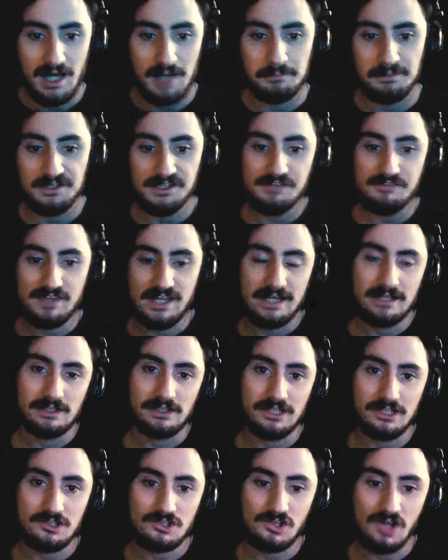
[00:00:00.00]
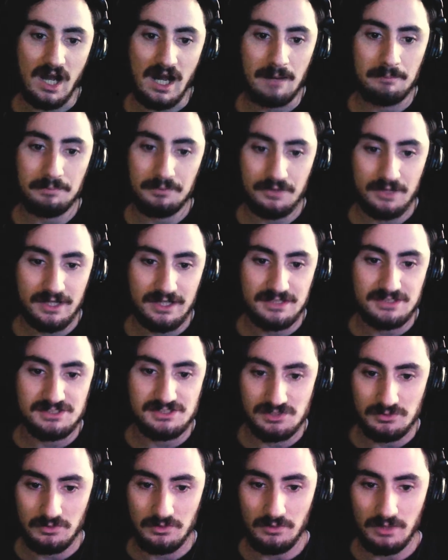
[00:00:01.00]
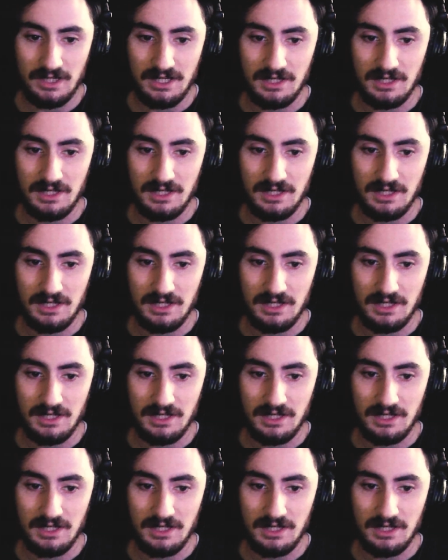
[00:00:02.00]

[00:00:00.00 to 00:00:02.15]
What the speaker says: I believe that Lynch operates